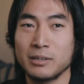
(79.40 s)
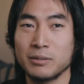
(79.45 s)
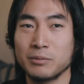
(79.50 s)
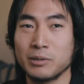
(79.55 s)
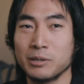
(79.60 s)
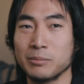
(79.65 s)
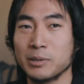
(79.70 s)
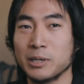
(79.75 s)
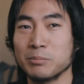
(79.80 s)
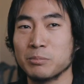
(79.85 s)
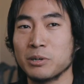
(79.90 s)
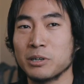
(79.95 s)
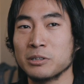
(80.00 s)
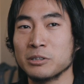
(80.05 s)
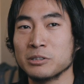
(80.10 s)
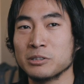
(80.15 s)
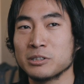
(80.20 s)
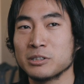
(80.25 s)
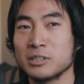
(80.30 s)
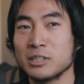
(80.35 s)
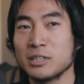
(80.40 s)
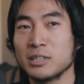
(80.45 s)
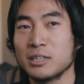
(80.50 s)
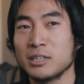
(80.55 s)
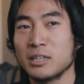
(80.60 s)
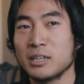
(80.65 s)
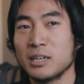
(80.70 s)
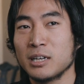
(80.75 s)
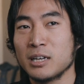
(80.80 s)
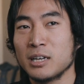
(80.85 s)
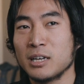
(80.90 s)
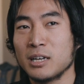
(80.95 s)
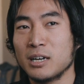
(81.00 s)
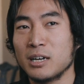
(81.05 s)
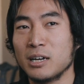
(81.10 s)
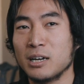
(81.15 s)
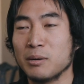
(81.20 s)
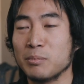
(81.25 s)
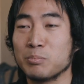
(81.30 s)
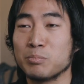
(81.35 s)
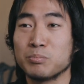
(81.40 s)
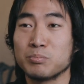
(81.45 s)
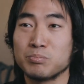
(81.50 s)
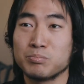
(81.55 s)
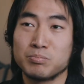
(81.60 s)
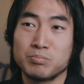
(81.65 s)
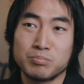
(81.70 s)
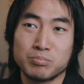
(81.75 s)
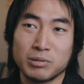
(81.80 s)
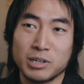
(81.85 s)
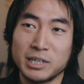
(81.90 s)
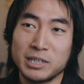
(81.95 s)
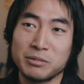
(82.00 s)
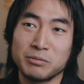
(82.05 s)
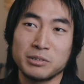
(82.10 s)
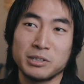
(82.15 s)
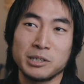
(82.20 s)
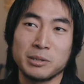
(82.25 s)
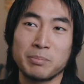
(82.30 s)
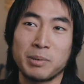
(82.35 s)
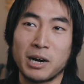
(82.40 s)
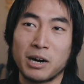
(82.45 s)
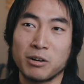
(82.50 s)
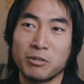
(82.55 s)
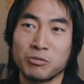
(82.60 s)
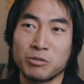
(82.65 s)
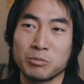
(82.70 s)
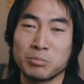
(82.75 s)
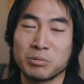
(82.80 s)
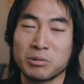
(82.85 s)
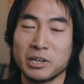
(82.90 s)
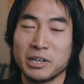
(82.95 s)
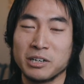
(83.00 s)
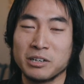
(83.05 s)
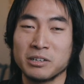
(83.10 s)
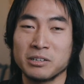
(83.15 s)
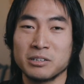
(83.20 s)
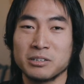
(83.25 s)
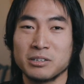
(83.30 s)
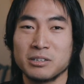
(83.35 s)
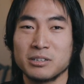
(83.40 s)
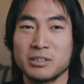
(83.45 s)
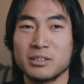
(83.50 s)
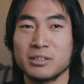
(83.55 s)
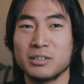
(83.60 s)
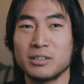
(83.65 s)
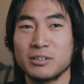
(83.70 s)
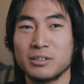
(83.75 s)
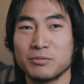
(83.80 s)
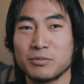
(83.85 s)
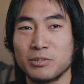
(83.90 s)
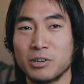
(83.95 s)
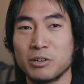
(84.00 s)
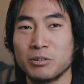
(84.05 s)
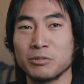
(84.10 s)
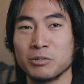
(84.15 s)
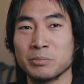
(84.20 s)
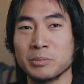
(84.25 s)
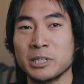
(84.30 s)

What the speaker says: And one of my brothers prayed a really powerful prayer over